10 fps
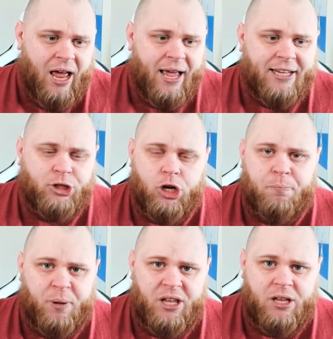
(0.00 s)
he's going to
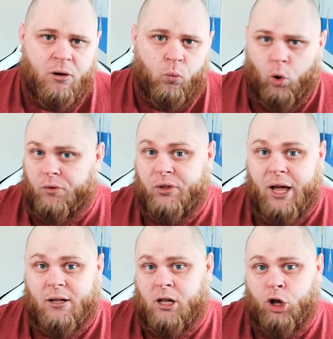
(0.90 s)
be one
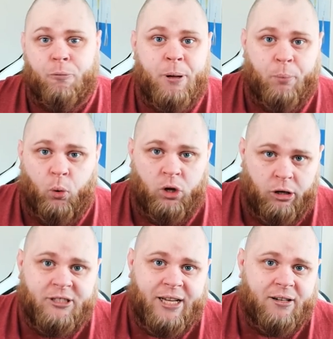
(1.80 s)
that a lot of people look
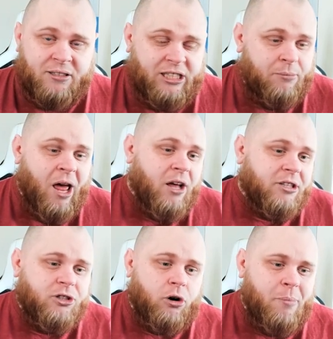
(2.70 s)
to get in the team. Because
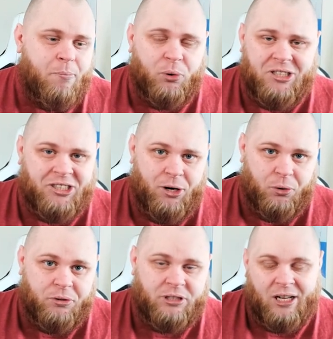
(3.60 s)
you've got to remember with these
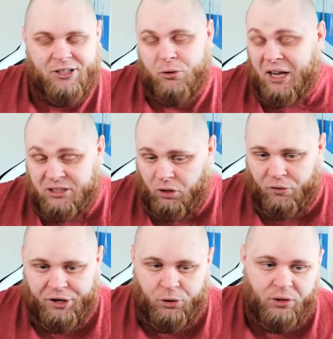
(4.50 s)
heroes, and you guys
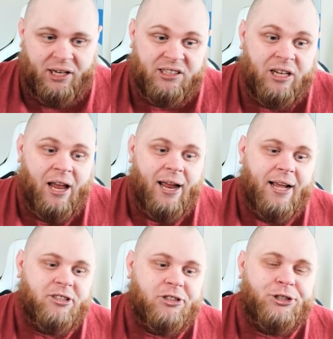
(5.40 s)
already know this,
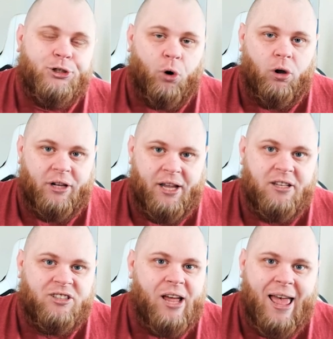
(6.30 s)
it's a strong link
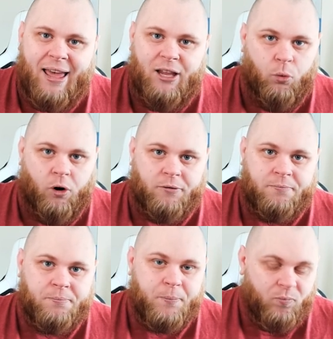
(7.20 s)
to anyone
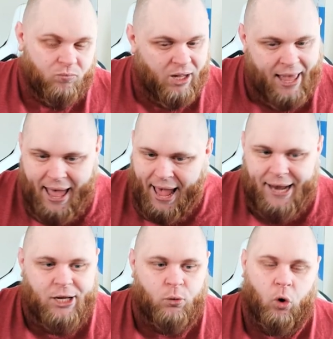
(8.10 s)

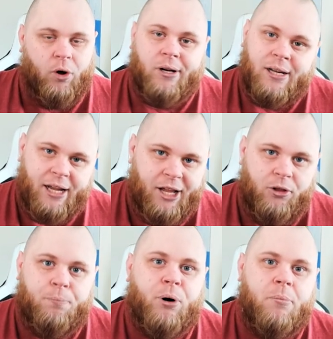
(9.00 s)
in the
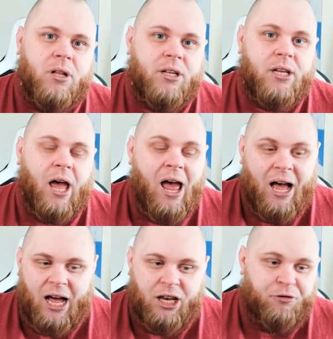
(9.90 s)
Premier League.
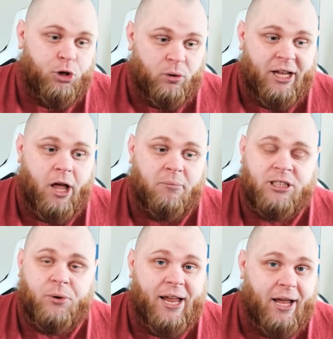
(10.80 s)
And if you link him to
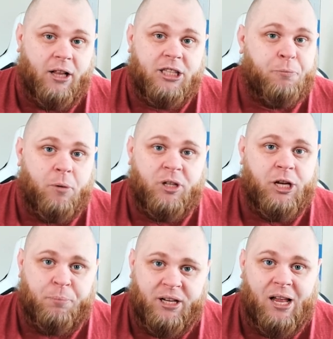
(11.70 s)
an English Premier League
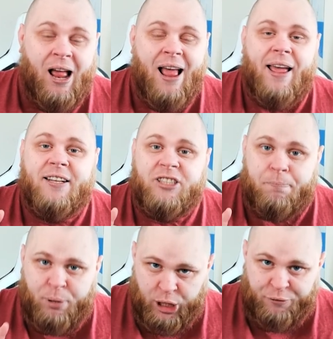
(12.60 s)
player, it's a
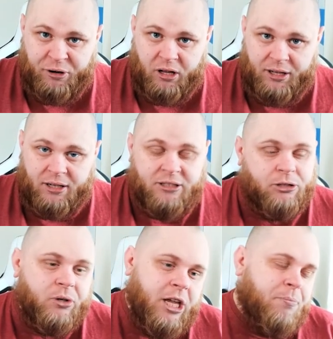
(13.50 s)
perfect link. So
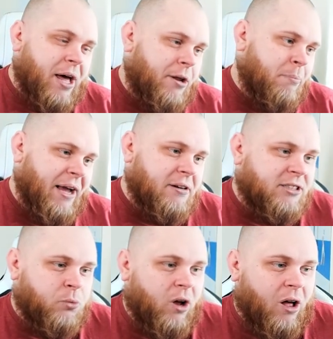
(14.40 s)
keep that in mind as
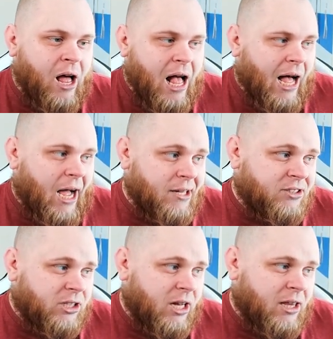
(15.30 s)
well. And
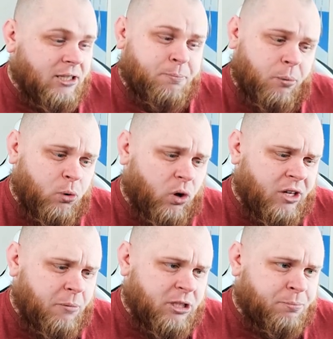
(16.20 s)
that's probably what will
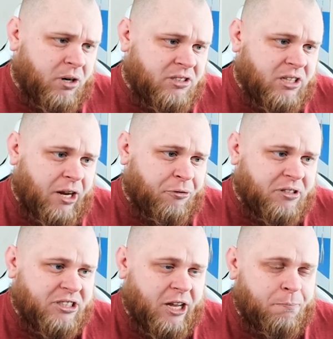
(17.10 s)
keep his price high for the
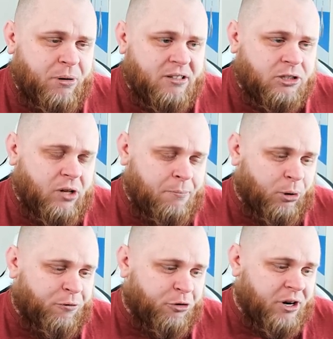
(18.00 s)
time being. So
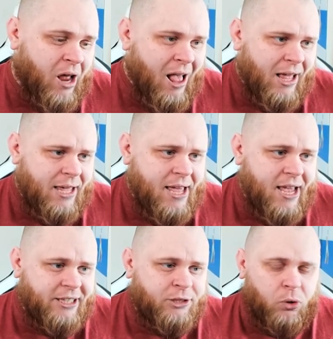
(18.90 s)
9.3
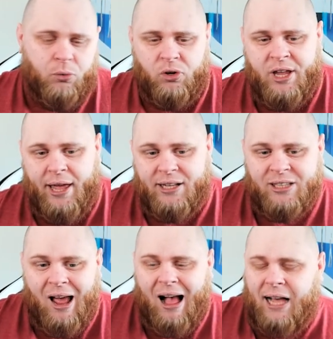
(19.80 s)
is what he will get.
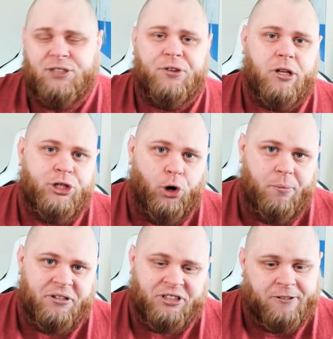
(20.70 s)
As for the
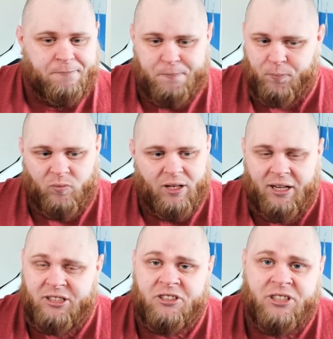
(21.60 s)
enjoyments,
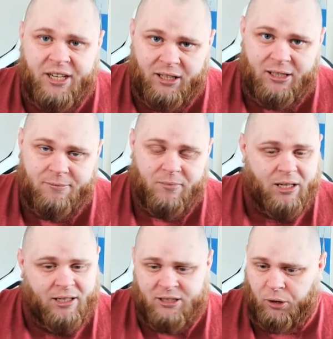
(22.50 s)
he's a skiller,
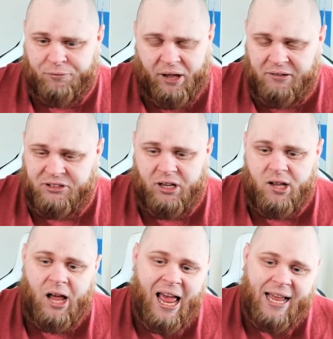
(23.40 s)
he's got
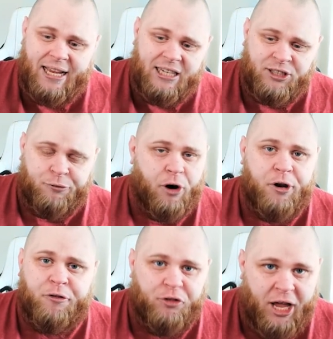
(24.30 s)
5-star, he's very
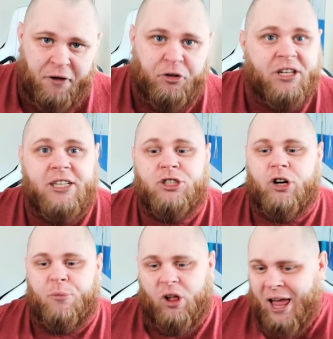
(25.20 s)
flairful in his
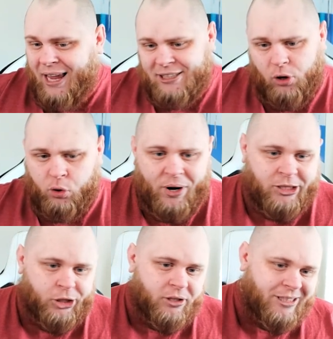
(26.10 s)
dribble, he's got great
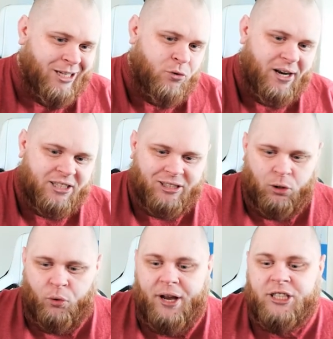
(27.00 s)
agility, great
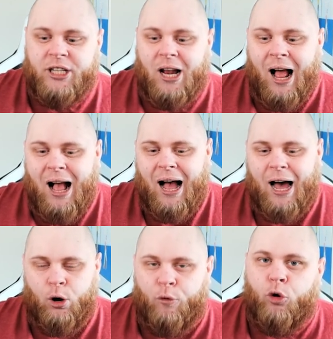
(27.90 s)
acceleration, and
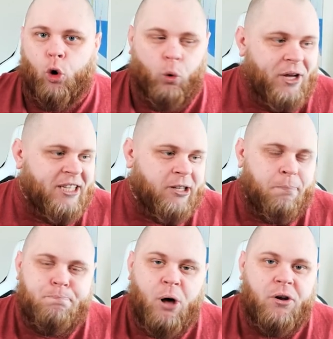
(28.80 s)
overall, he's a
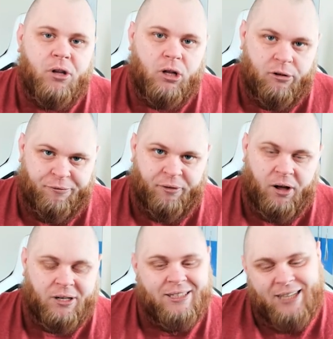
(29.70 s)
bundle of
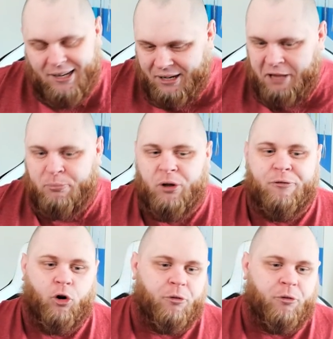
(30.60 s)
fun. He's getting a 9.4 for